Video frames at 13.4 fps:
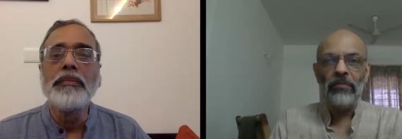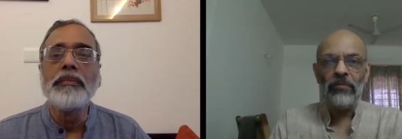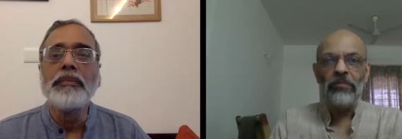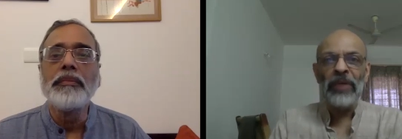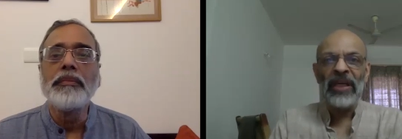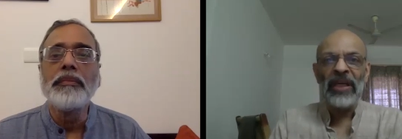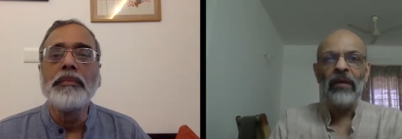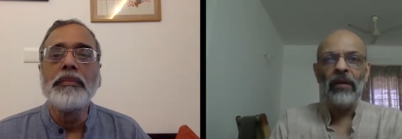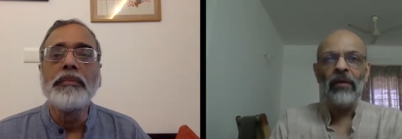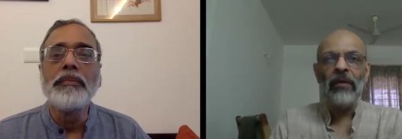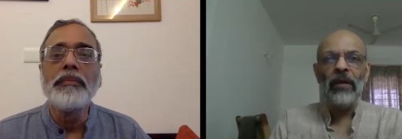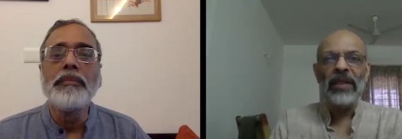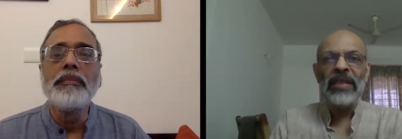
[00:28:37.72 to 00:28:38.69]
Speaker 1: be a
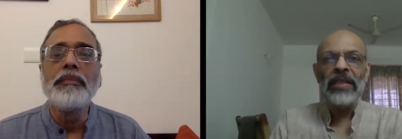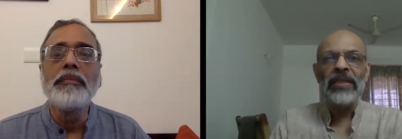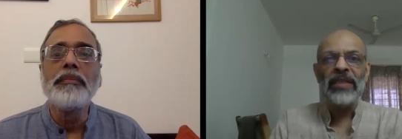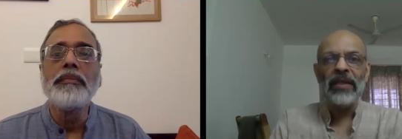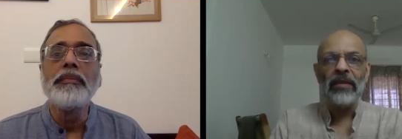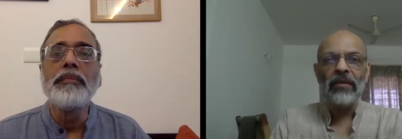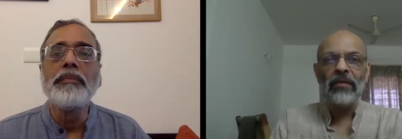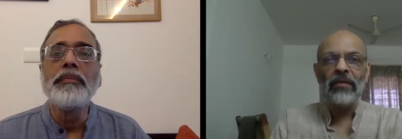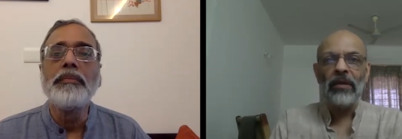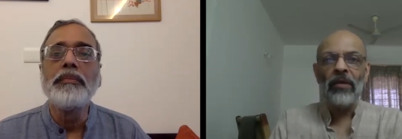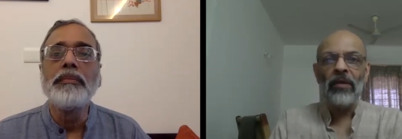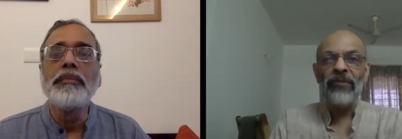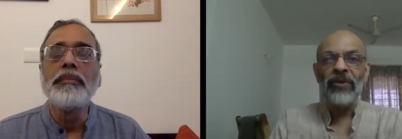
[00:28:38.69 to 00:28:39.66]
little easier
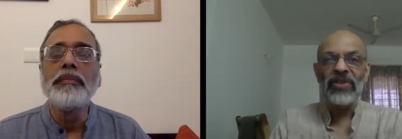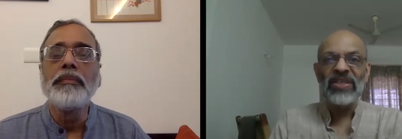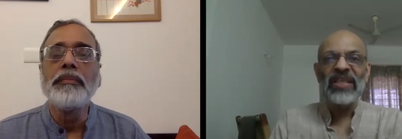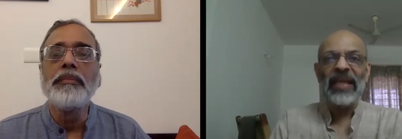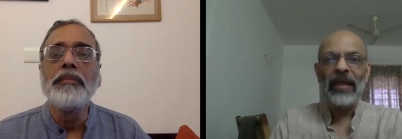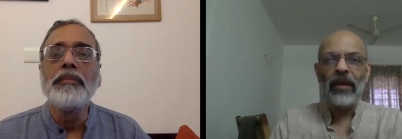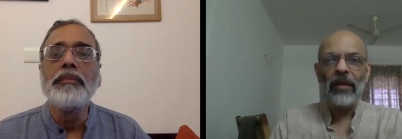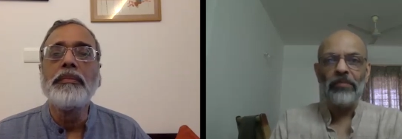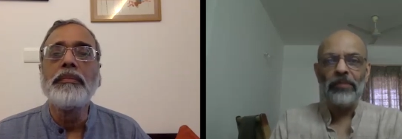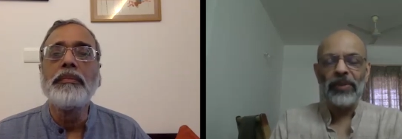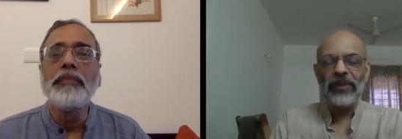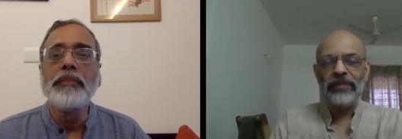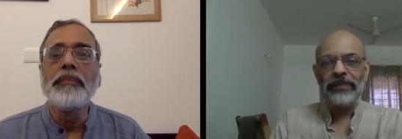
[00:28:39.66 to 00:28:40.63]
for scale
Speaker 2: up.
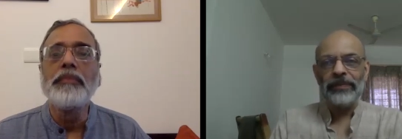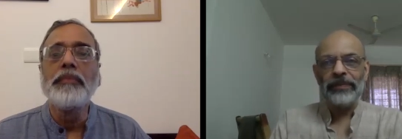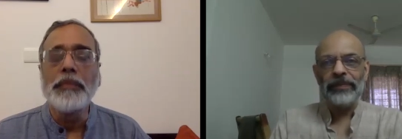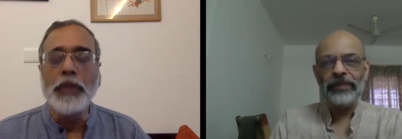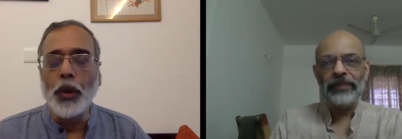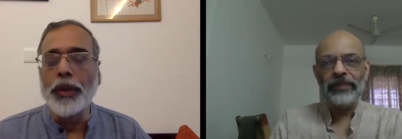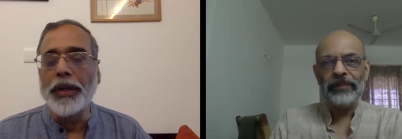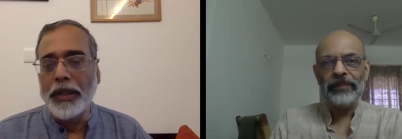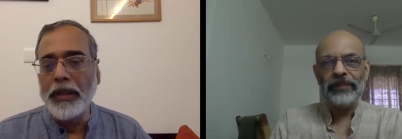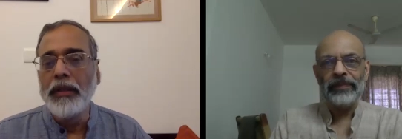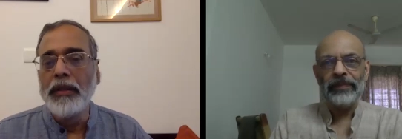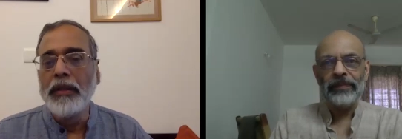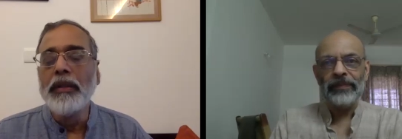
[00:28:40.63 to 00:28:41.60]
Okay.
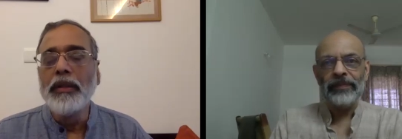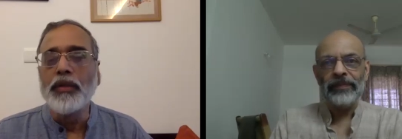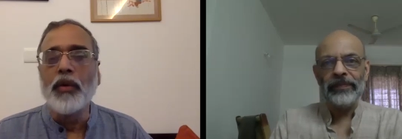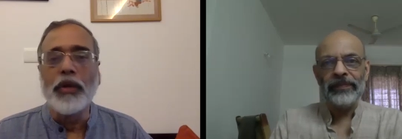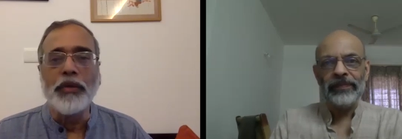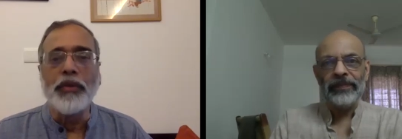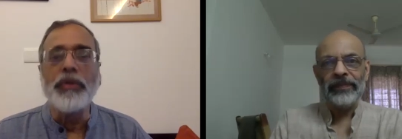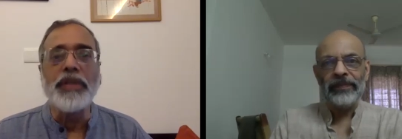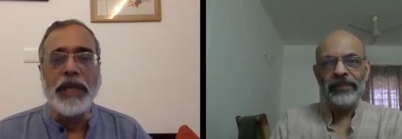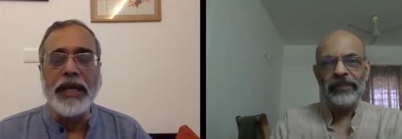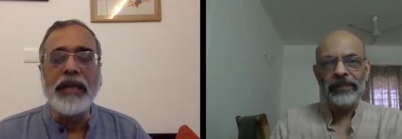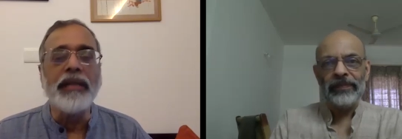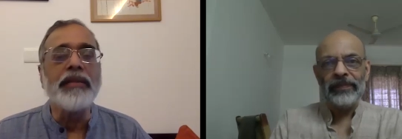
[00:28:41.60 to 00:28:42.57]
So, what you were
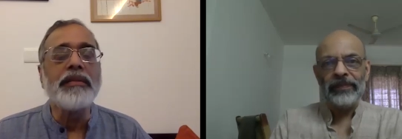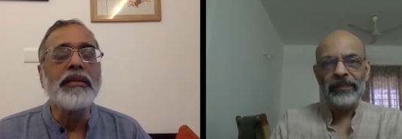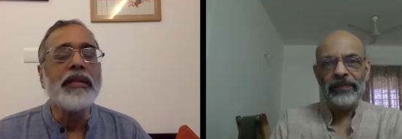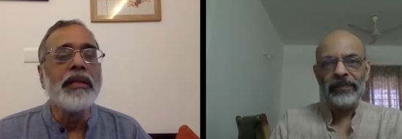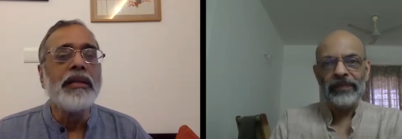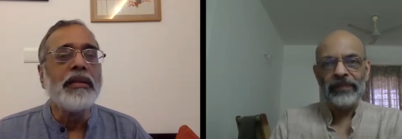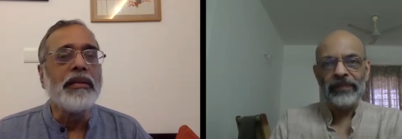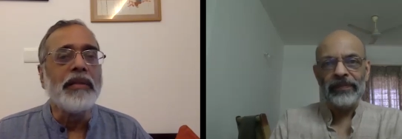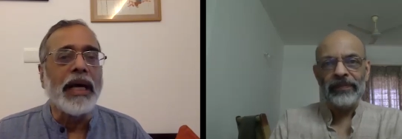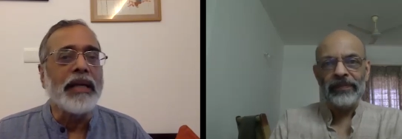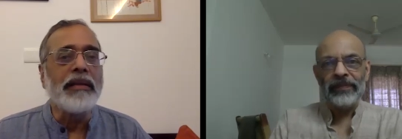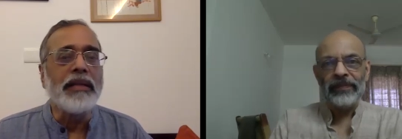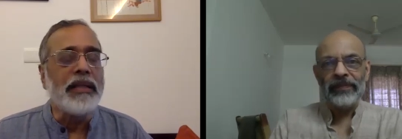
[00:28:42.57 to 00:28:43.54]
saying is
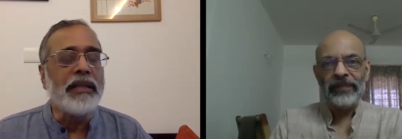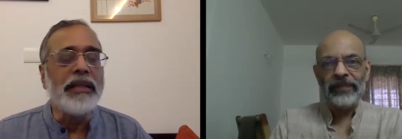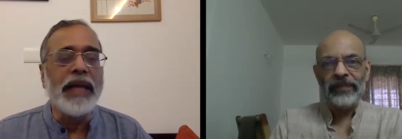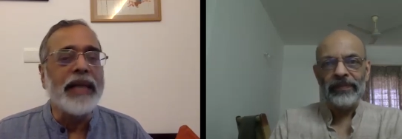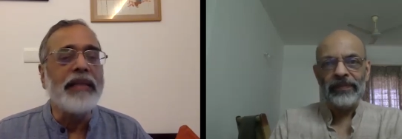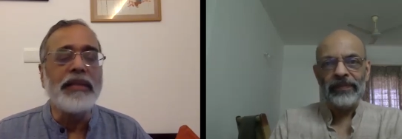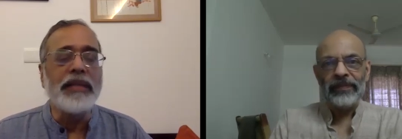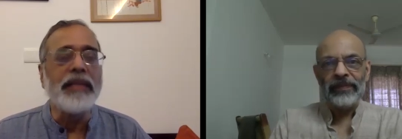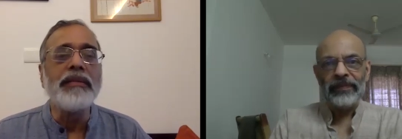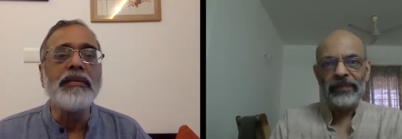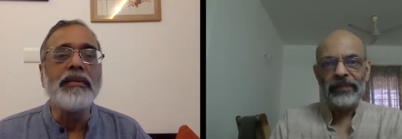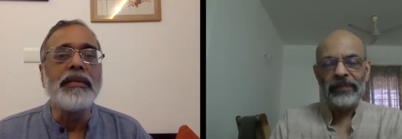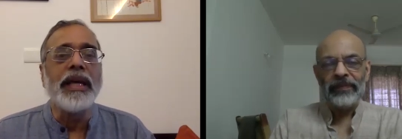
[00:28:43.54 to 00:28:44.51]
that in that
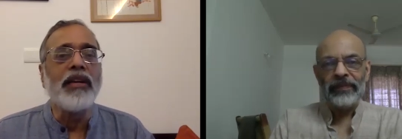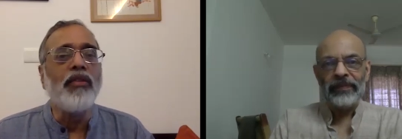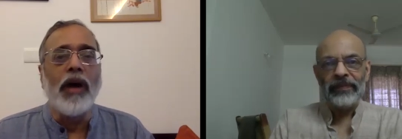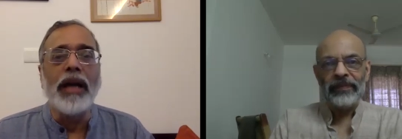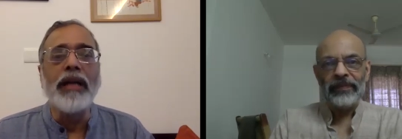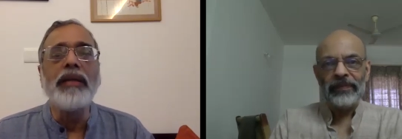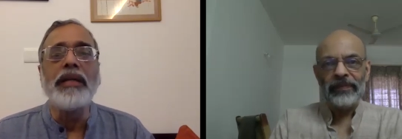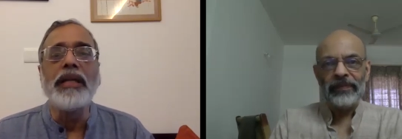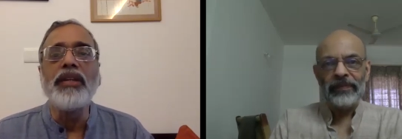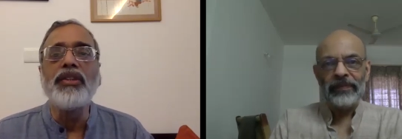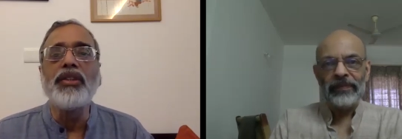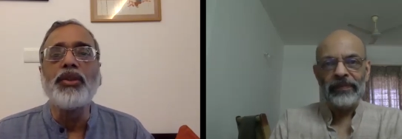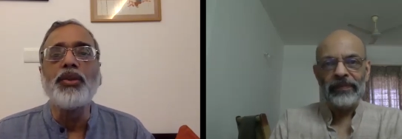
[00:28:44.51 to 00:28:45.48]
sense, the
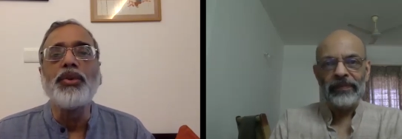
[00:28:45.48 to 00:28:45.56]
advantage to